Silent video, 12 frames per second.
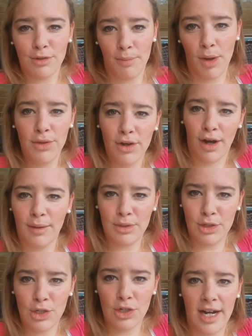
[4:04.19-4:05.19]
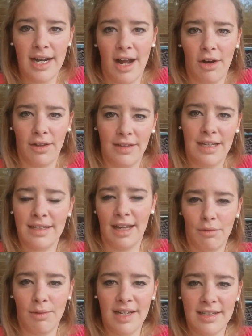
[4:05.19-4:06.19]
So both your arms are straight out on these
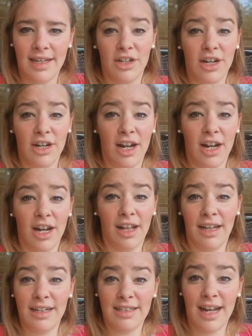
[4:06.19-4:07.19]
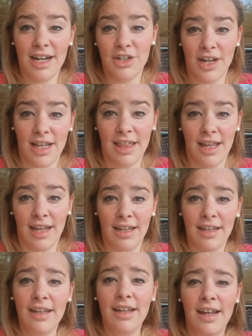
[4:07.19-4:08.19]
like resting things. You're not allowed to touch
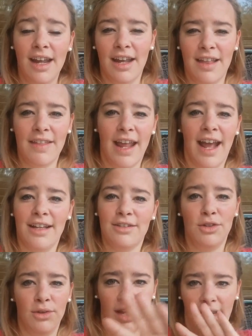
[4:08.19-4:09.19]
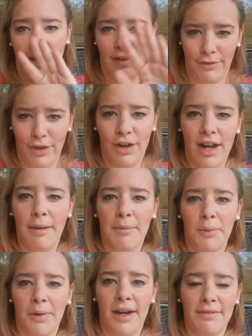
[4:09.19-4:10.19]
anything. And then they ask you like if you're numb
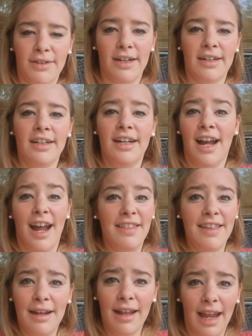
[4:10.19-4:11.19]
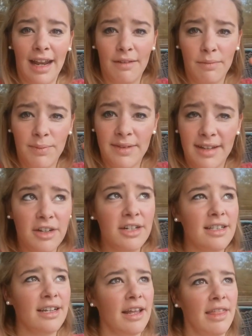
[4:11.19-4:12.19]
or whatever. And then like
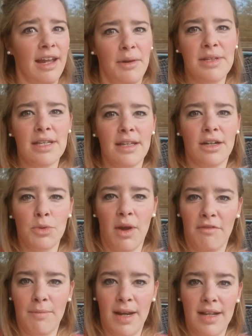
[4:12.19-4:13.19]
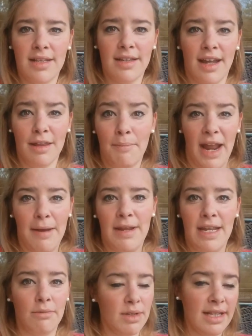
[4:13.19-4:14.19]
seriously, I think I was in there 12 minutes and the
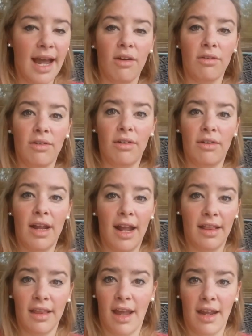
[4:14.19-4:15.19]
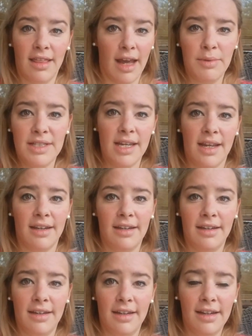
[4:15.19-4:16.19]
baby was out. And like that was it.
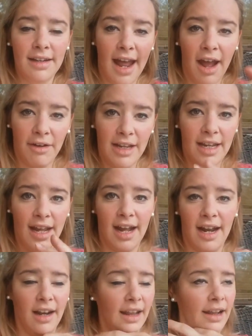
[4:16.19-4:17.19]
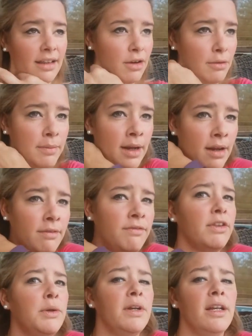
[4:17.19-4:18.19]
Now he had like a little bit of
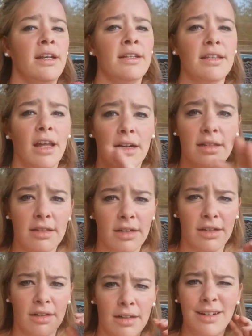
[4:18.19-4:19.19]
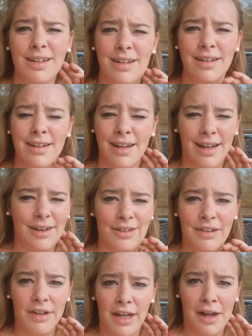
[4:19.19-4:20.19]
fluid in his lungs, or I
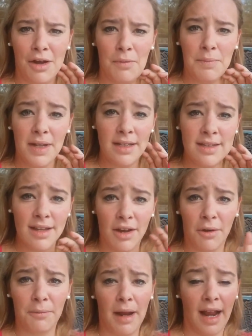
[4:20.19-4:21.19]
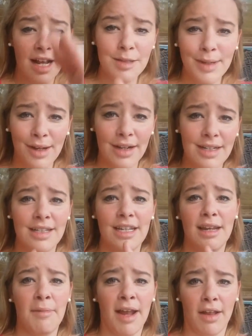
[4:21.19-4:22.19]
don't even know. But so my husband got to
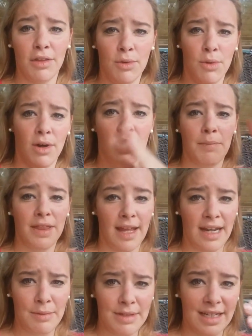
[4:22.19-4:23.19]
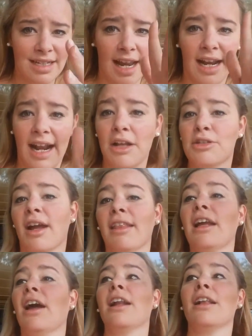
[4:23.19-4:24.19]
see him and cut the cord, but then he was like taken out. So I
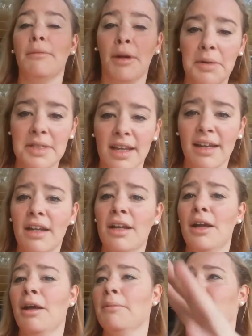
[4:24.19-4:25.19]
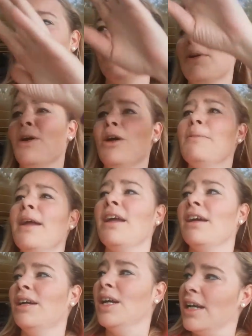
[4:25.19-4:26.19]
like got a glimmer. I was like, but I want to hold my
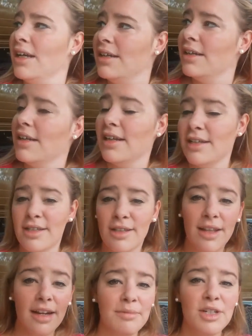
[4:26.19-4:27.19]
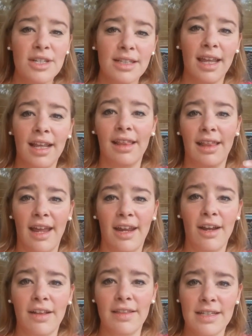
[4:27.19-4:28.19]
heart rate. So then I'm just like
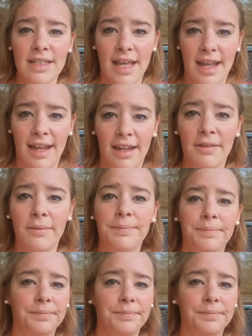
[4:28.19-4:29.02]
laying on this thing.